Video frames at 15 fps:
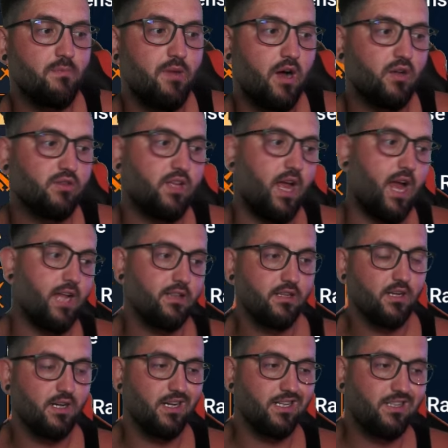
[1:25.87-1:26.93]
about?
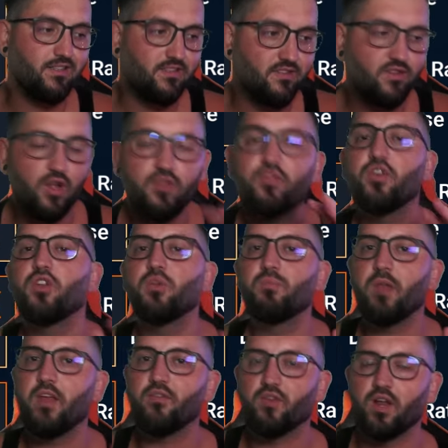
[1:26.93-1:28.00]
And this is not
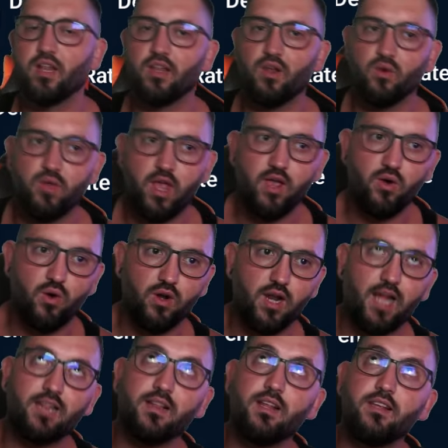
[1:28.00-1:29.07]
free-to-play friendly, okay?
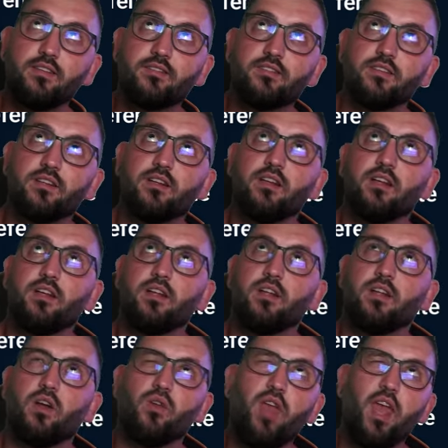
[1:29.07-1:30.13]
Or at least,
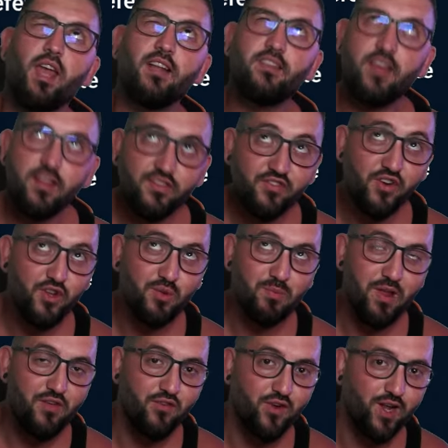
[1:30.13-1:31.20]
okay, it is
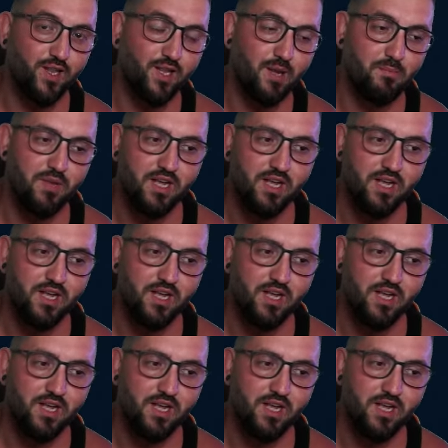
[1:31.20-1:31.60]
free-to-play friendly